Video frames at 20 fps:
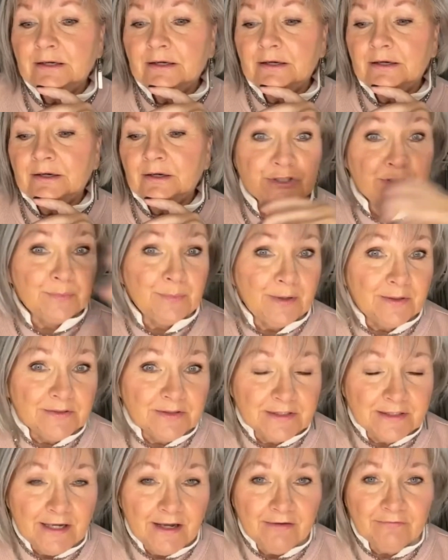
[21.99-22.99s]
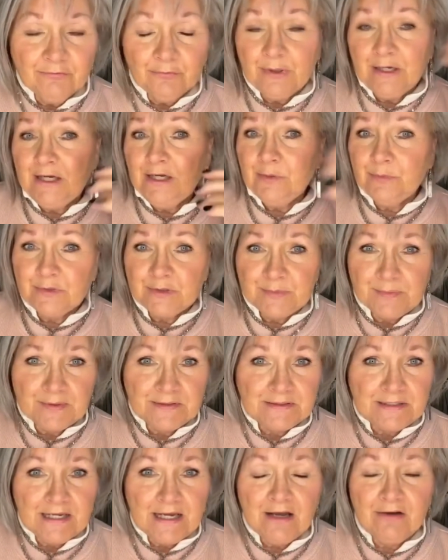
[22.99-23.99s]
We're supposed to have rain. We're
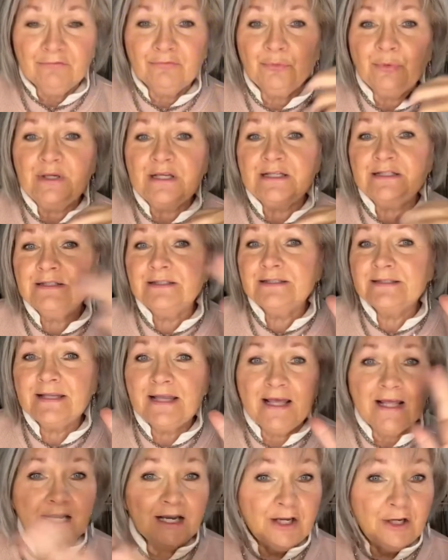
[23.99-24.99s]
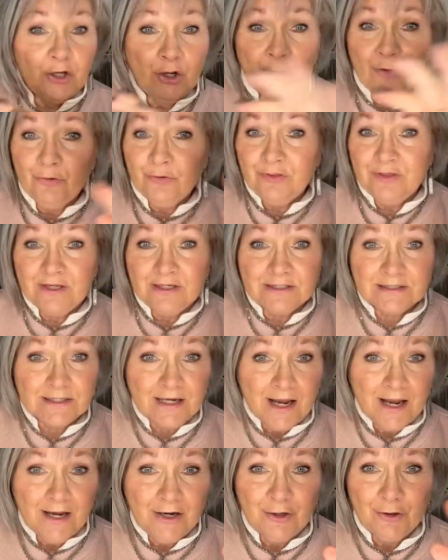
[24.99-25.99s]
supposed to have winds. And I know the
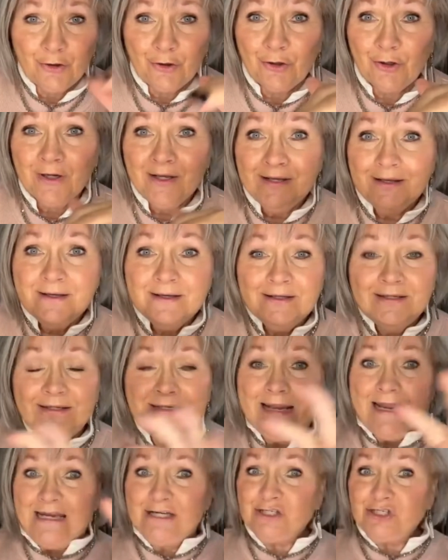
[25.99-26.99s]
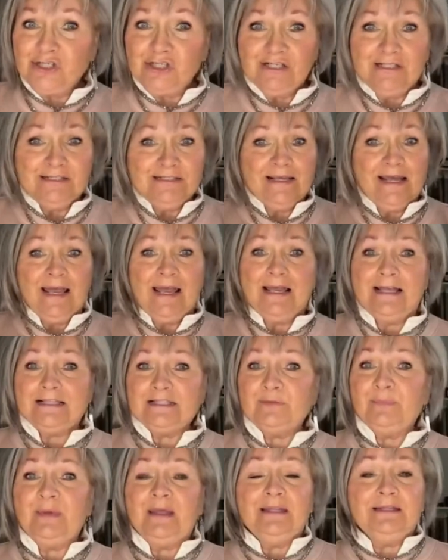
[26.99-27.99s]
entire nation
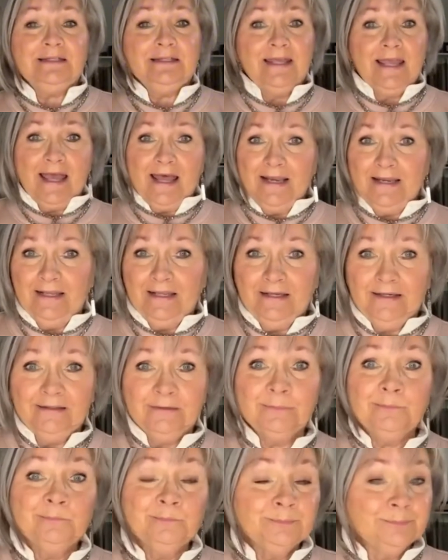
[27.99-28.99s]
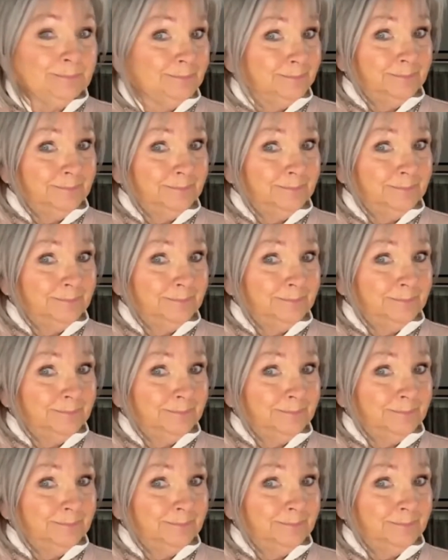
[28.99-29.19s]
has been getting